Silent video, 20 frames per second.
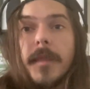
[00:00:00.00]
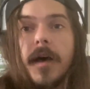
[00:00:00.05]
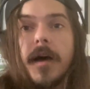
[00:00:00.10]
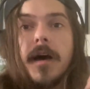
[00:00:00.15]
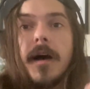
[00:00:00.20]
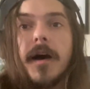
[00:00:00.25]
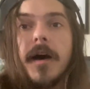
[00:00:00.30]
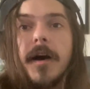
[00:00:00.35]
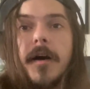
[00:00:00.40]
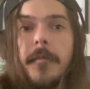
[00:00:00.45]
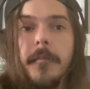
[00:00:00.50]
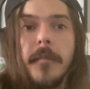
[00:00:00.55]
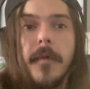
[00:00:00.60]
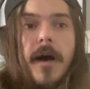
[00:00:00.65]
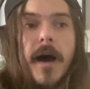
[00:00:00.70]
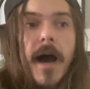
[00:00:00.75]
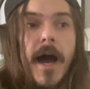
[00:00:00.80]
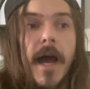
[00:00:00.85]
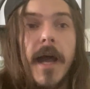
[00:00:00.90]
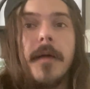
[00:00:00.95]

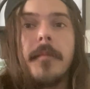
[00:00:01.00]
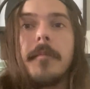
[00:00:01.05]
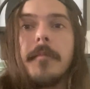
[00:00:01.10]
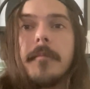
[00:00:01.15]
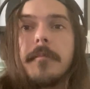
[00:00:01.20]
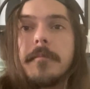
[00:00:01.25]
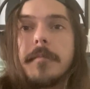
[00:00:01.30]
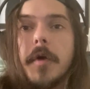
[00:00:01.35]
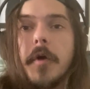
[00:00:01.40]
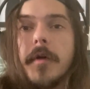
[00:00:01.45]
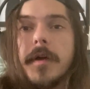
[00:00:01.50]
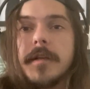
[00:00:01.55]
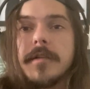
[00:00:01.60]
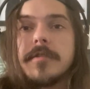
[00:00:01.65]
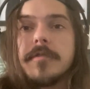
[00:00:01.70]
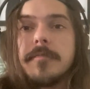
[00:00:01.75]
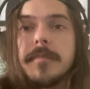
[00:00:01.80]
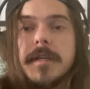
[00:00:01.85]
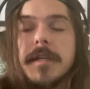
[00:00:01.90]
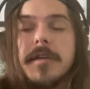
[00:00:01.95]
I'm going
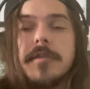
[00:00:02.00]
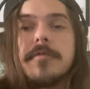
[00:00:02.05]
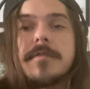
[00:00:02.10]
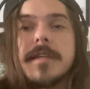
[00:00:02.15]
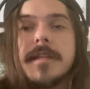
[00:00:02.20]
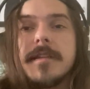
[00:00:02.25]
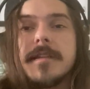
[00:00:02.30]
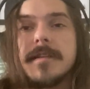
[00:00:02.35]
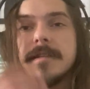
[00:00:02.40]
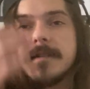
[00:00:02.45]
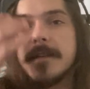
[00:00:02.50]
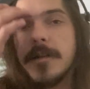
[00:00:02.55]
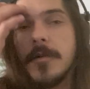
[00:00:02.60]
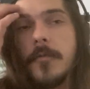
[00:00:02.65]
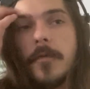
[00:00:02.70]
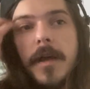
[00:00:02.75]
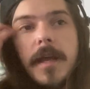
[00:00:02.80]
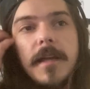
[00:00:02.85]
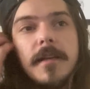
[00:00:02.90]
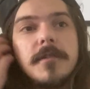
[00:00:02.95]
to be using this in a
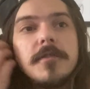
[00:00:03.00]
way